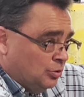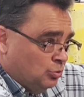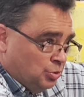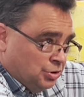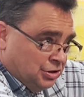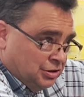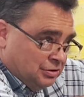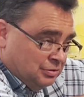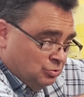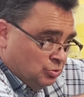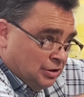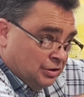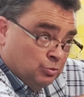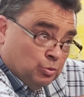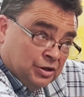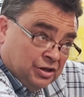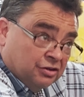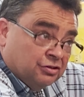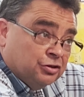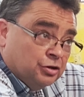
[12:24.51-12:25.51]

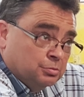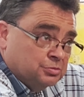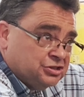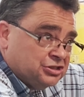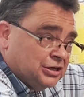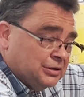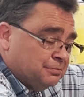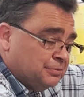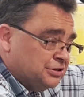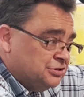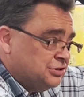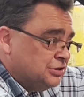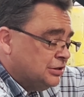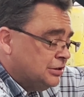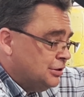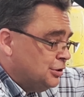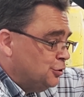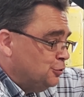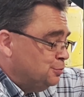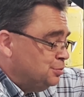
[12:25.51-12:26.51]
a thermostat basically
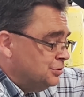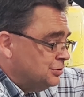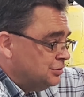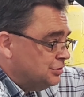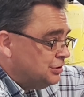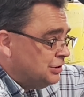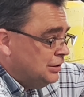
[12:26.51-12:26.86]
opened.